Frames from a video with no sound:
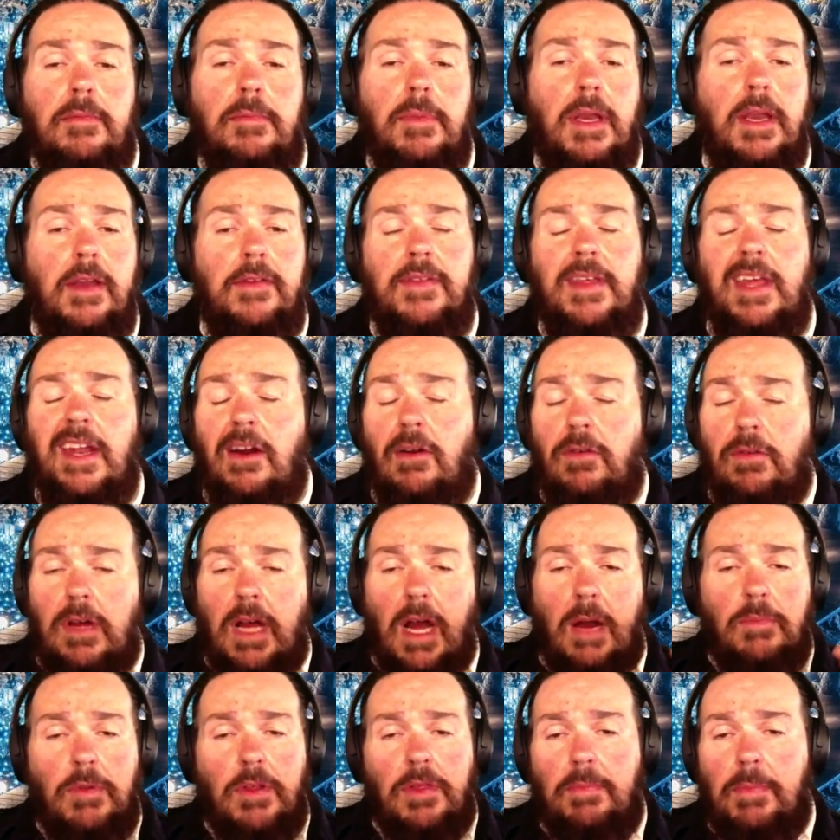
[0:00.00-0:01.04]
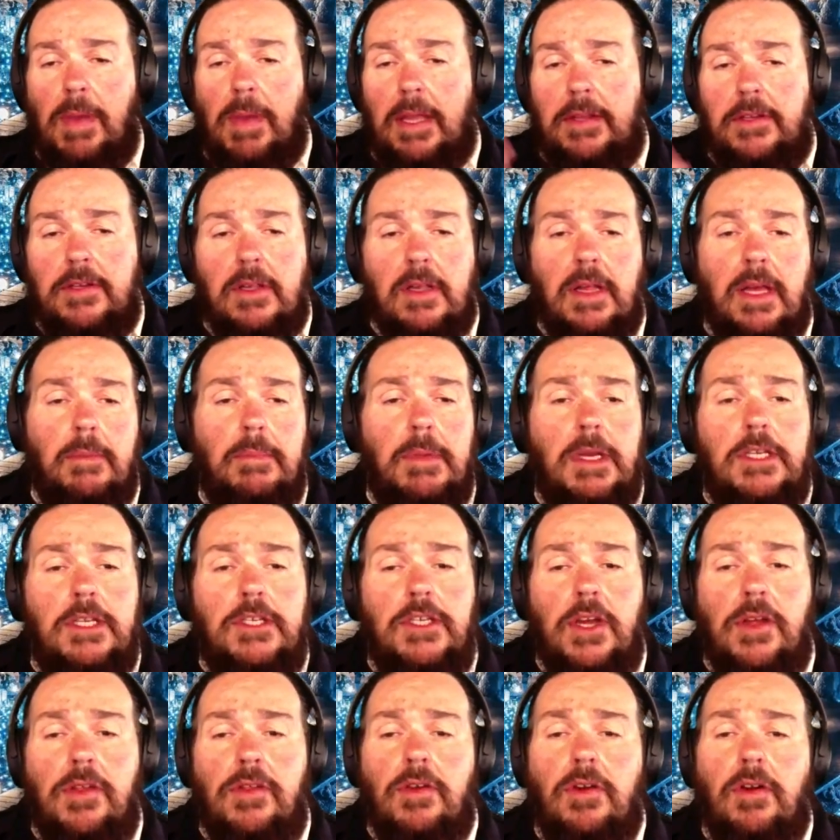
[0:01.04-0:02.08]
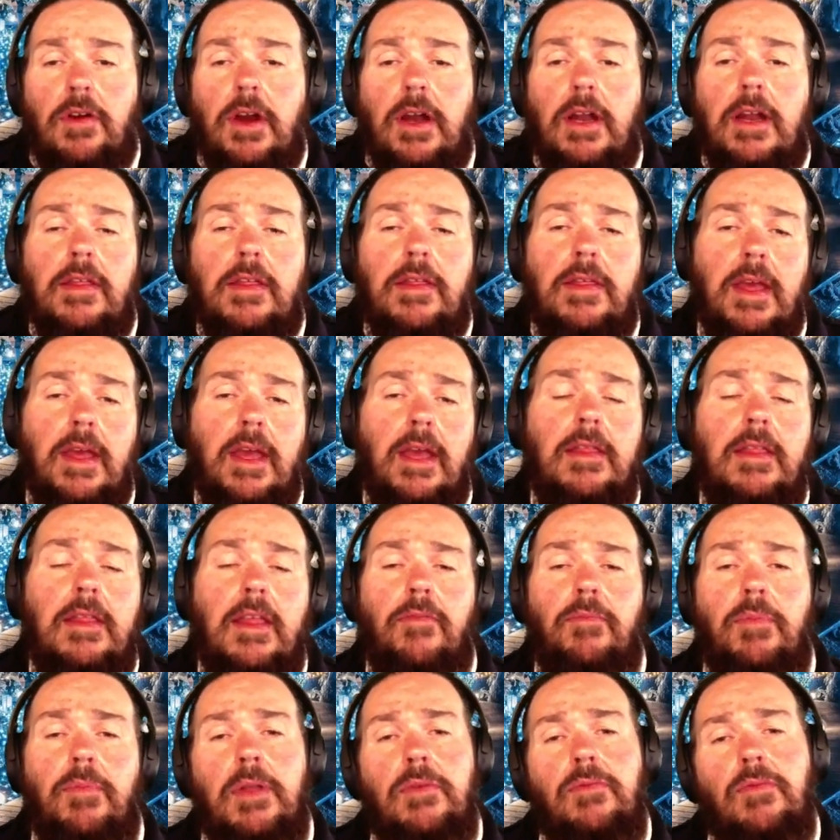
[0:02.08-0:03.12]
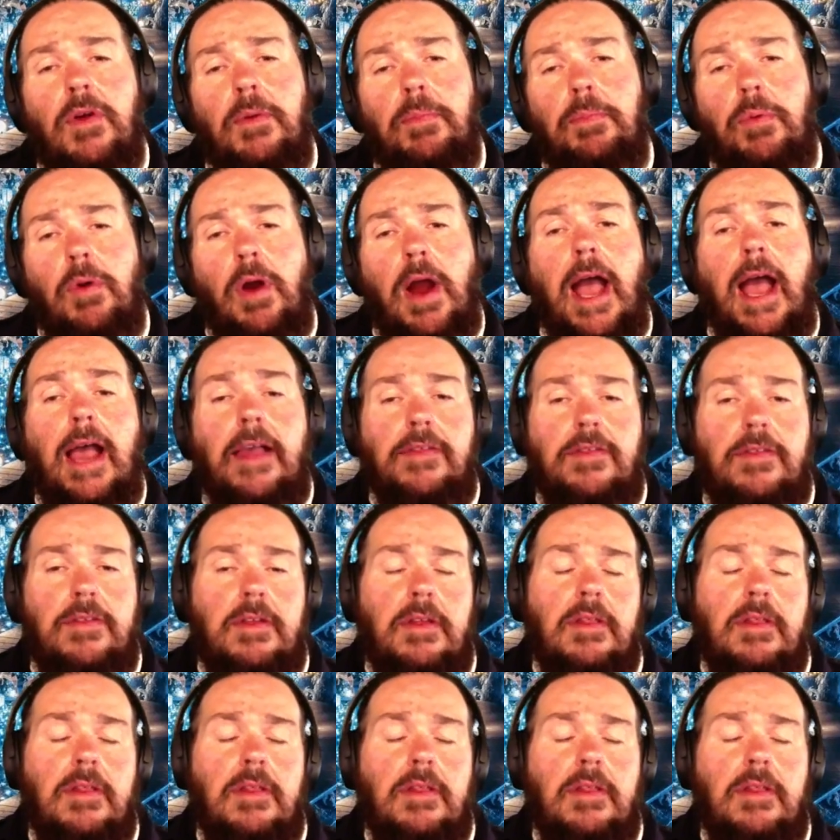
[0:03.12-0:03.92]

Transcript: because they don't come with mental images or anything, they've been repressed.